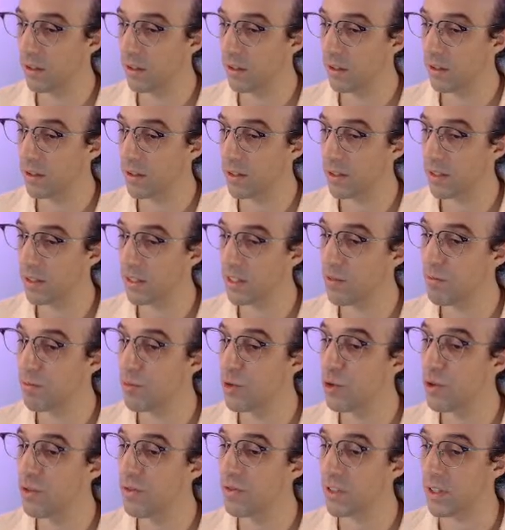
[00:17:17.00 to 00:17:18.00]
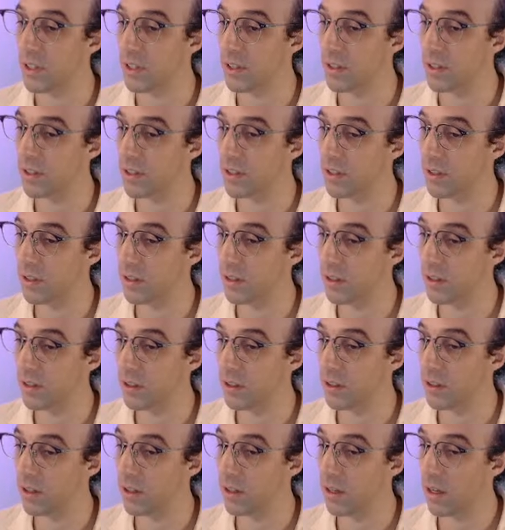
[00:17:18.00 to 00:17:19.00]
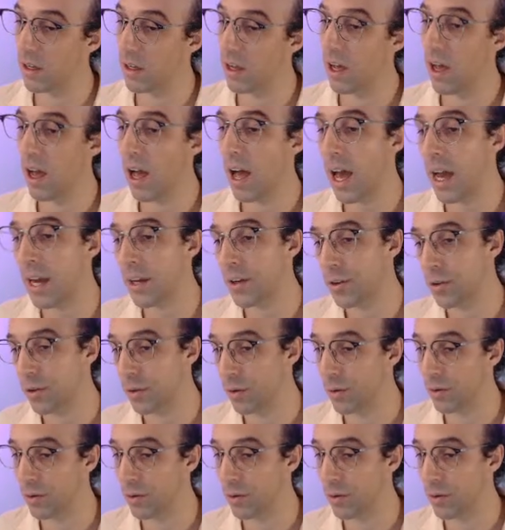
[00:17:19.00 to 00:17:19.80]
to see movies. I do.